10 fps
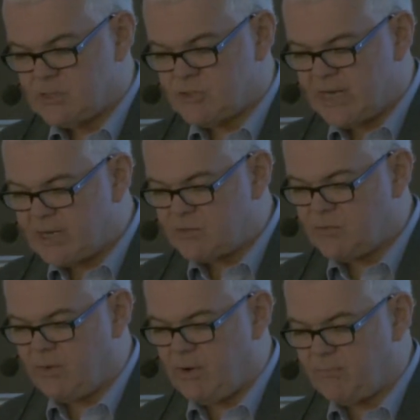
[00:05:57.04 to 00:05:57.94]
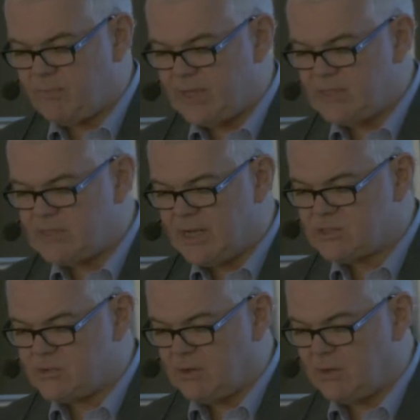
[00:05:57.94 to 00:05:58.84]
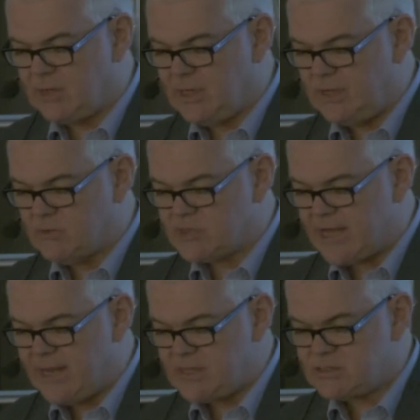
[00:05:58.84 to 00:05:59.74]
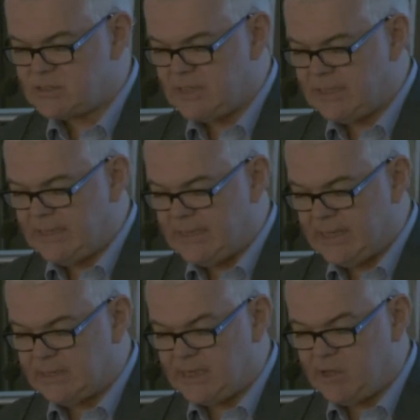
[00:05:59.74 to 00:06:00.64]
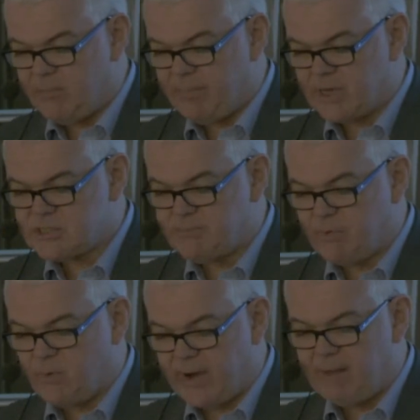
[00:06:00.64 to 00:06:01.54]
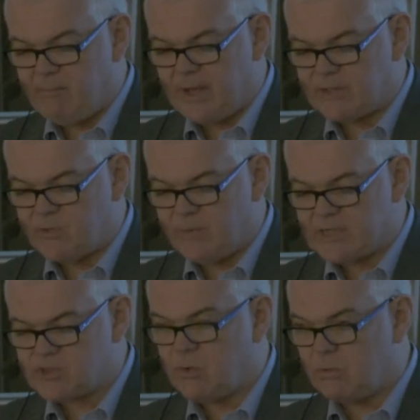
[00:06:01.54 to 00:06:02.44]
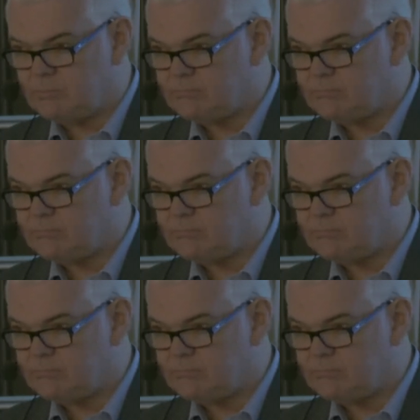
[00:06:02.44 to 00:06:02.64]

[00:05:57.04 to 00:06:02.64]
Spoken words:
Secretary of the International Geoscience and Geoparks Program at UNESCO.